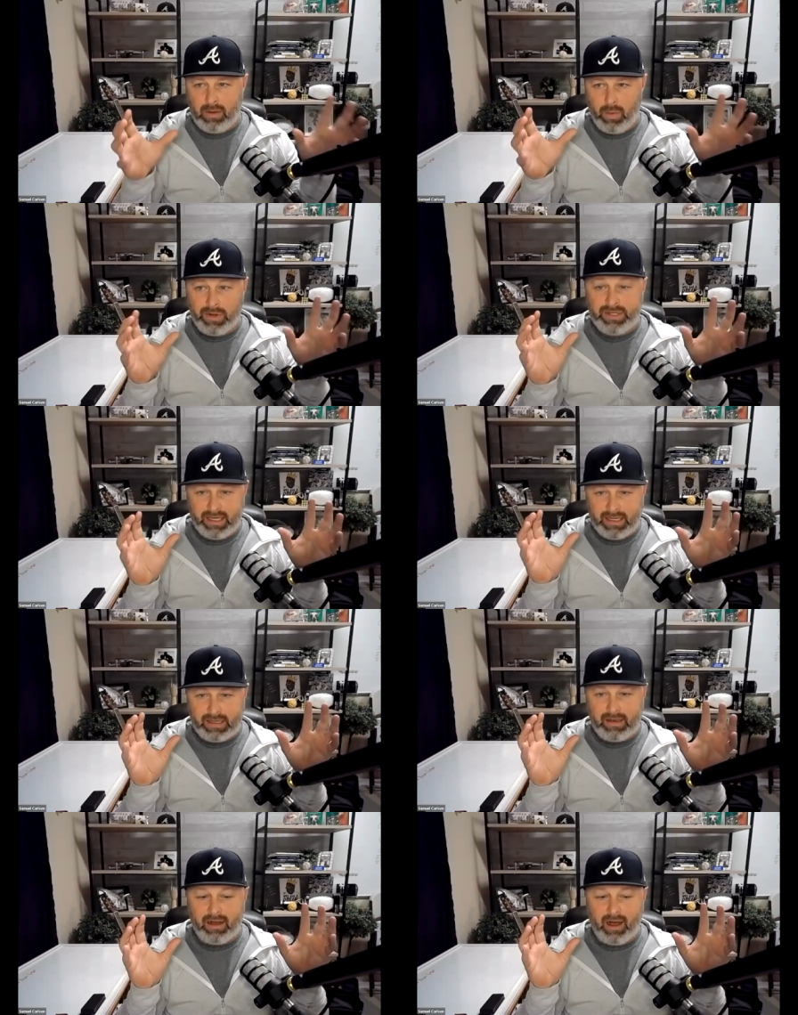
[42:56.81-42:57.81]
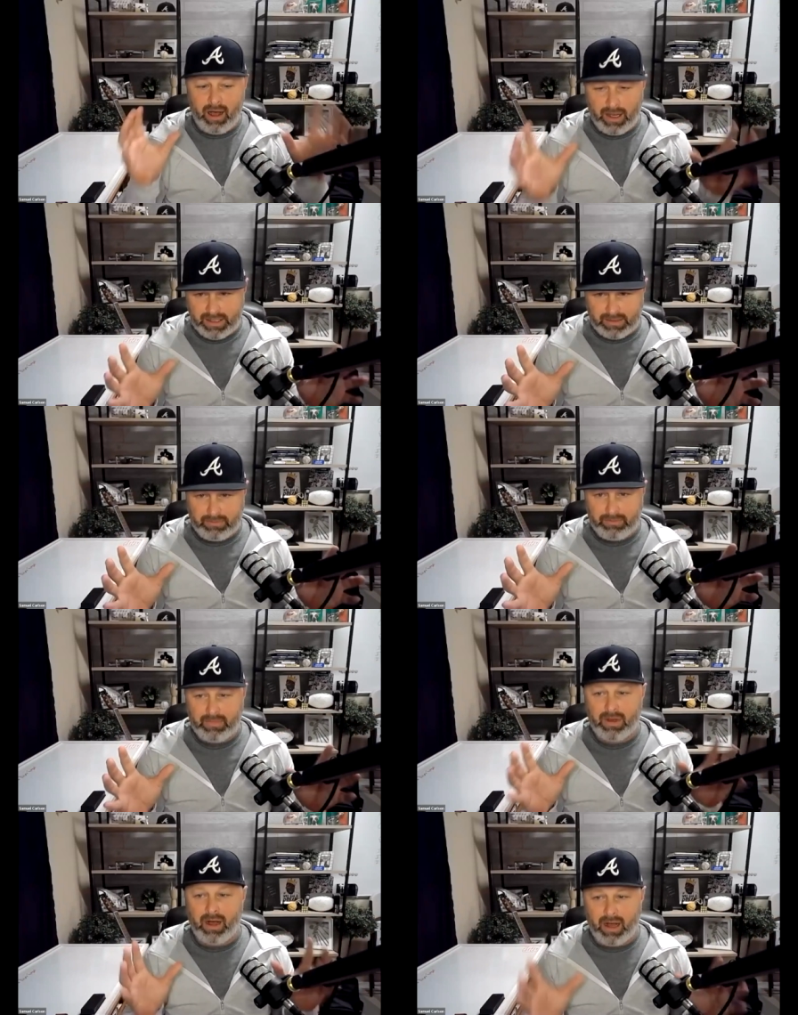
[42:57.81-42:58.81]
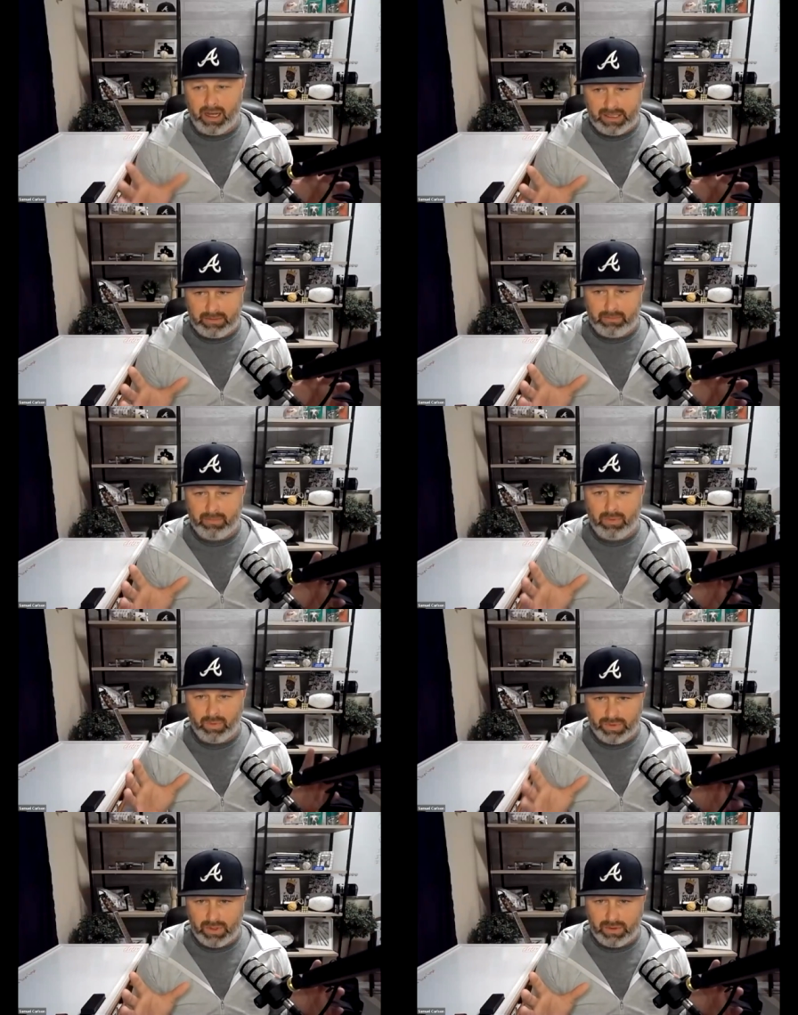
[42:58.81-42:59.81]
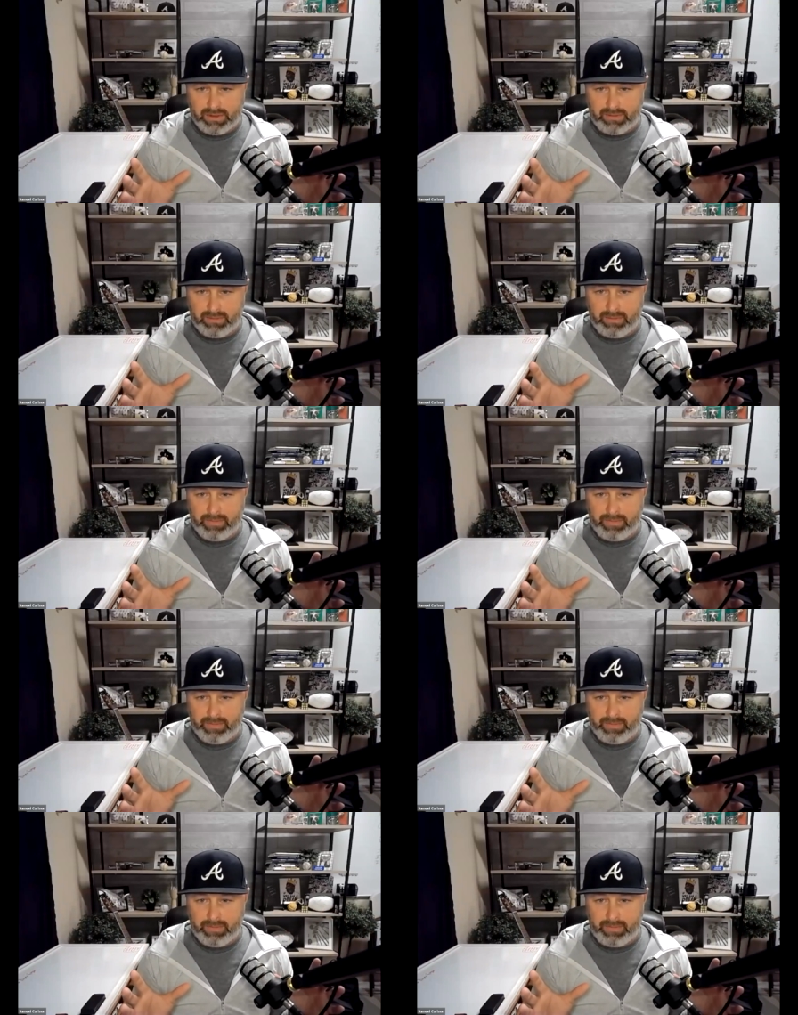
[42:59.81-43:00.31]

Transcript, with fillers: we're seeing awesome, awesome results.